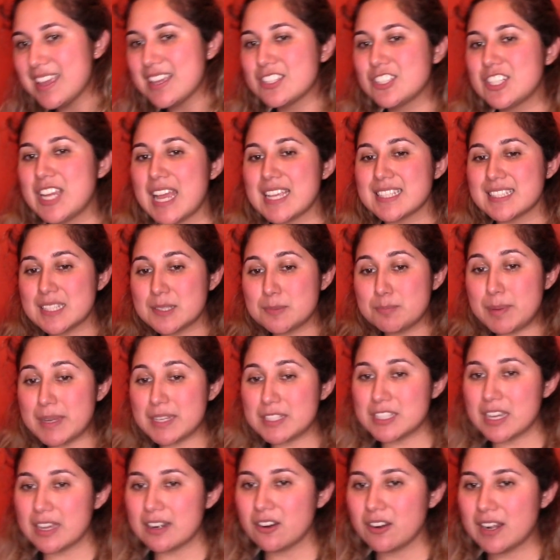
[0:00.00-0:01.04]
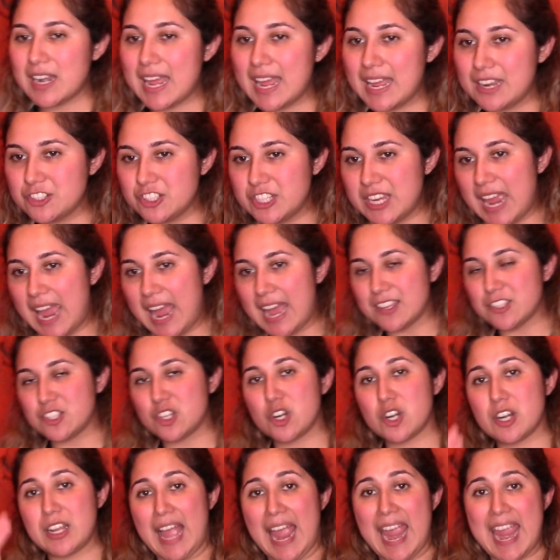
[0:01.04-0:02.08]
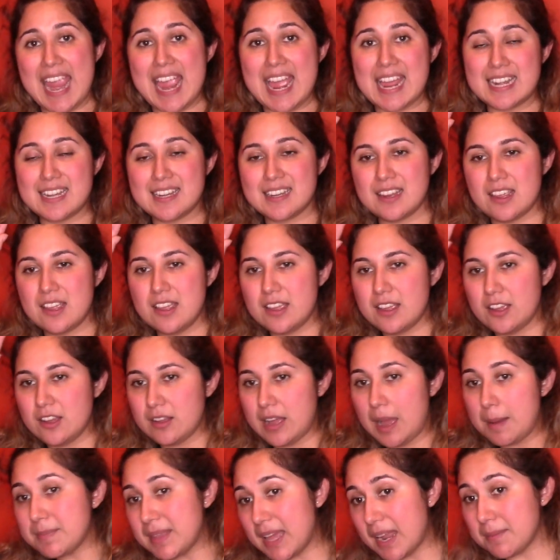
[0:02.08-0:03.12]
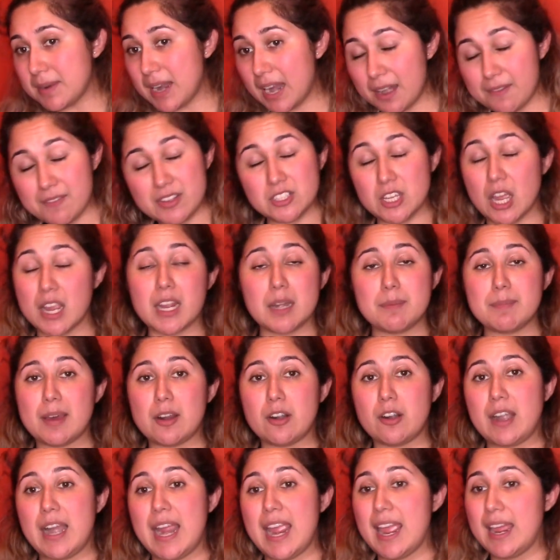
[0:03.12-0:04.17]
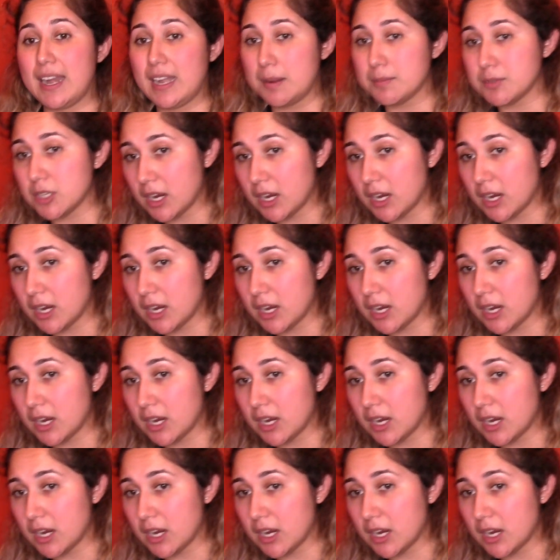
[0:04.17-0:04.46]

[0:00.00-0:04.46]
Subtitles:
She has this big charola, and she has her hand. I'm not even talking about her hand.